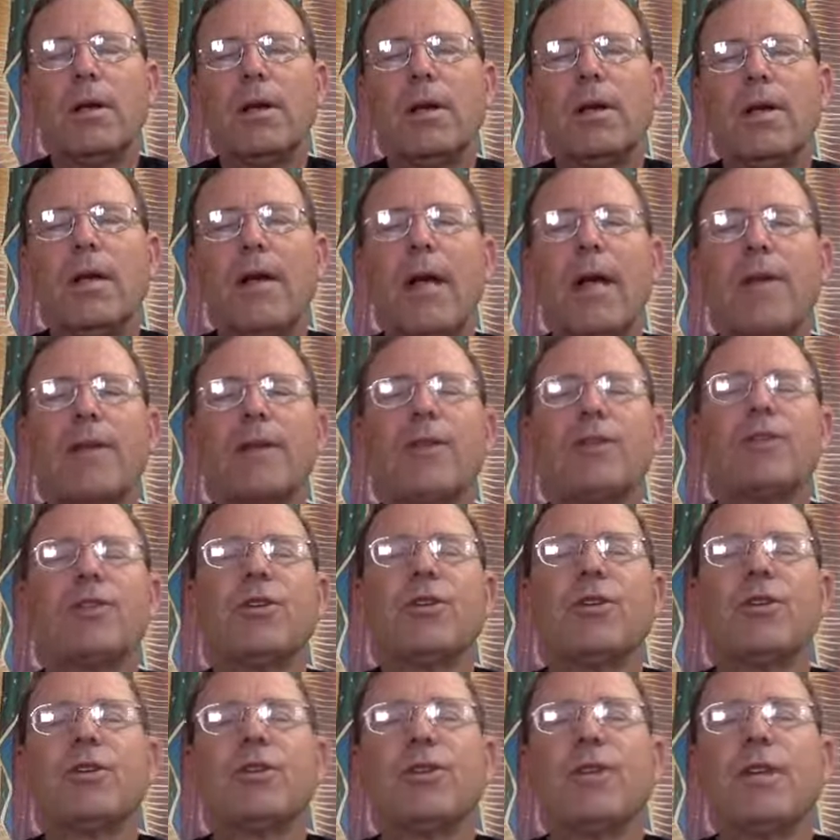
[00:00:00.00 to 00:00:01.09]
in the Catholic
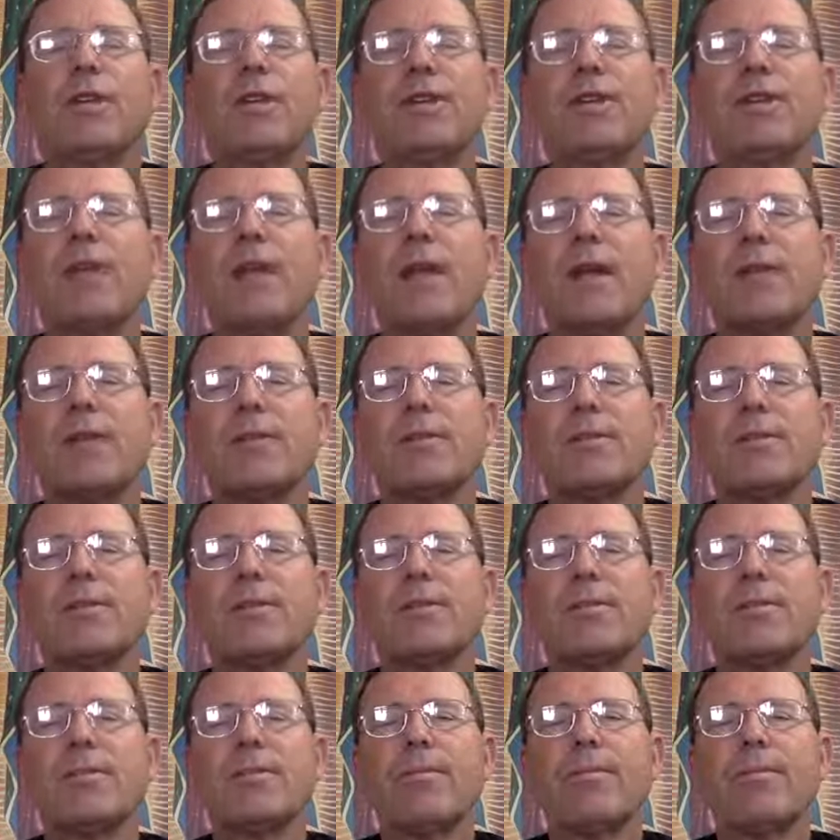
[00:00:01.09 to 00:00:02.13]
Church in the States.